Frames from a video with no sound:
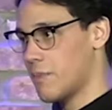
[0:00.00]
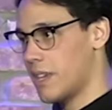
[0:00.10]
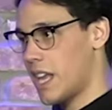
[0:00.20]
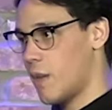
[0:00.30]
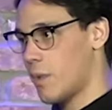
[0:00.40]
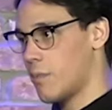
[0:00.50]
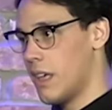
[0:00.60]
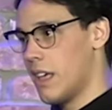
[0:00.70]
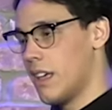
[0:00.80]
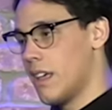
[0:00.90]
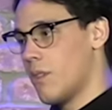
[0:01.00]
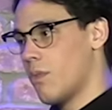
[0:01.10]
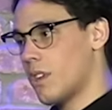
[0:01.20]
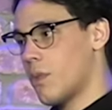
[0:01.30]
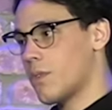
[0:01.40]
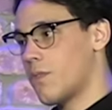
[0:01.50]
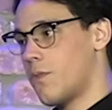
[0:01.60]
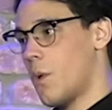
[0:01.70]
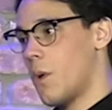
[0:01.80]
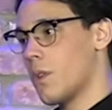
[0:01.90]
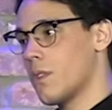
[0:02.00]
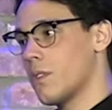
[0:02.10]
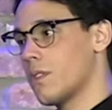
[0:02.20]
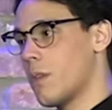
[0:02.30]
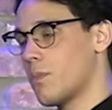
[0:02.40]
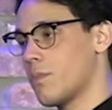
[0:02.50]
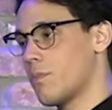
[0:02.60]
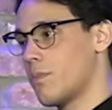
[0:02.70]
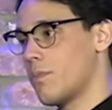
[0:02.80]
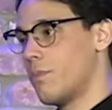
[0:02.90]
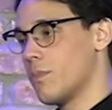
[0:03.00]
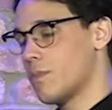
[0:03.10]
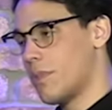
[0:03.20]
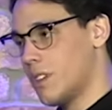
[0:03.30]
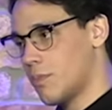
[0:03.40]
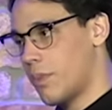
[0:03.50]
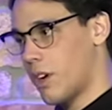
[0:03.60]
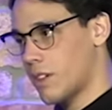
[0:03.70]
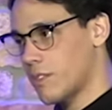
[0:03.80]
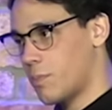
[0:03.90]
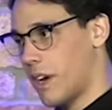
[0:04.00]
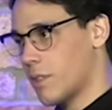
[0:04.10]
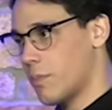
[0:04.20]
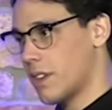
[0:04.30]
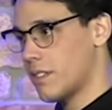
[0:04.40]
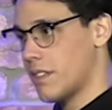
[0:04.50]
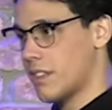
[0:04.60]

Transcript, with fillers: let me name him when I was four. His name was, was Peter Parker Spider Man.